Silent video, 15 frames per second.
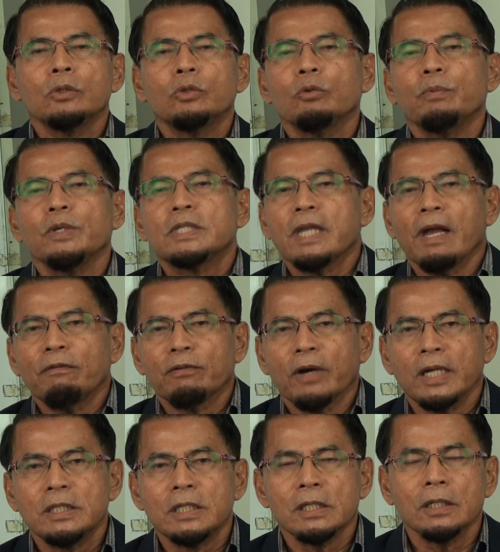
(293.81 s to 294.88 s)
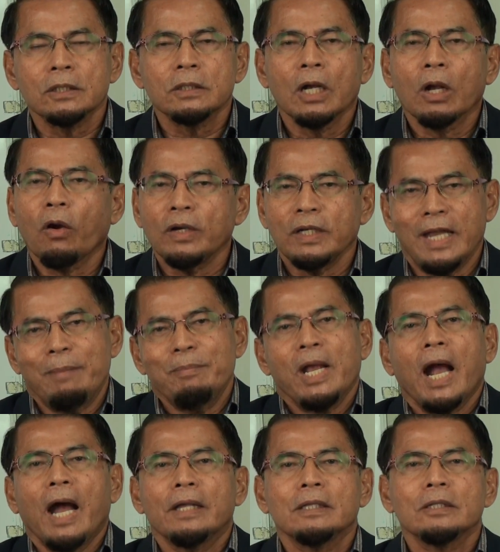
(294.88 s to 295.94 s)
to be self-righteous,
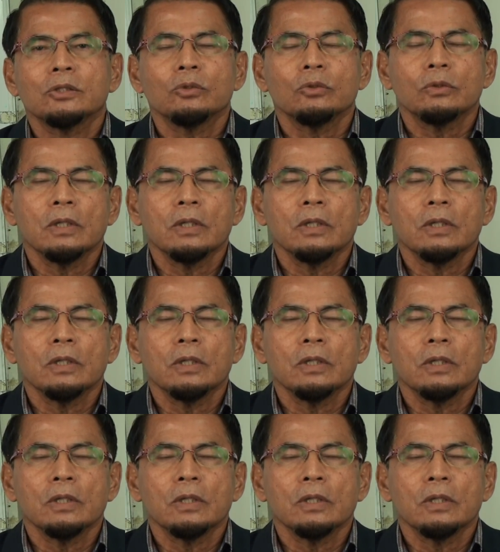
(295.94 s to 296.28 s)
condemning others,